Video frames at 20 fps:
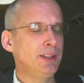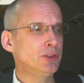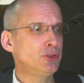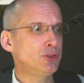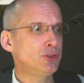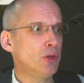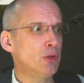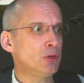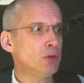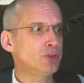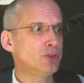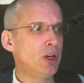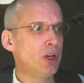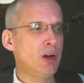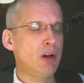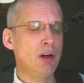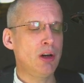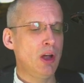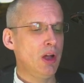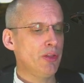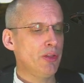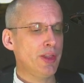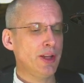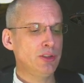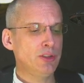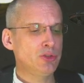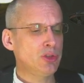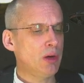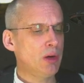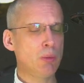the socks are
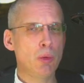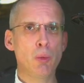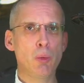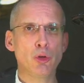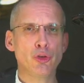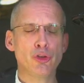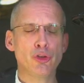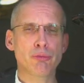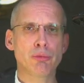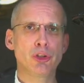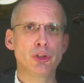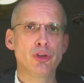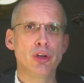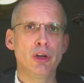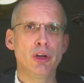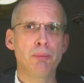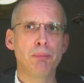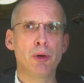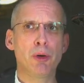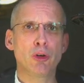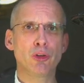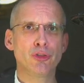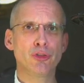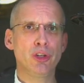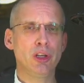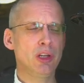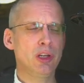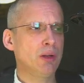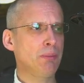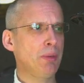things like, well, what's the return
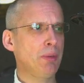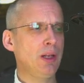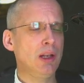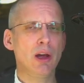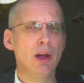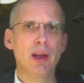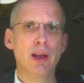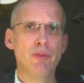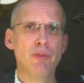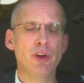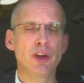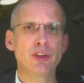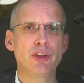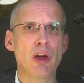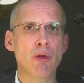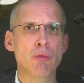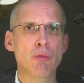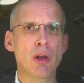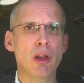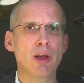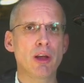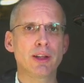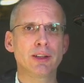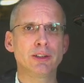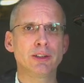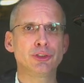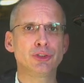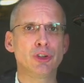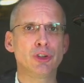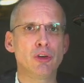policy going to be like if I don't like
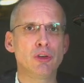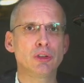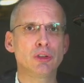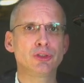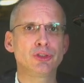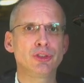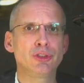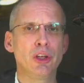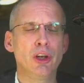the socks?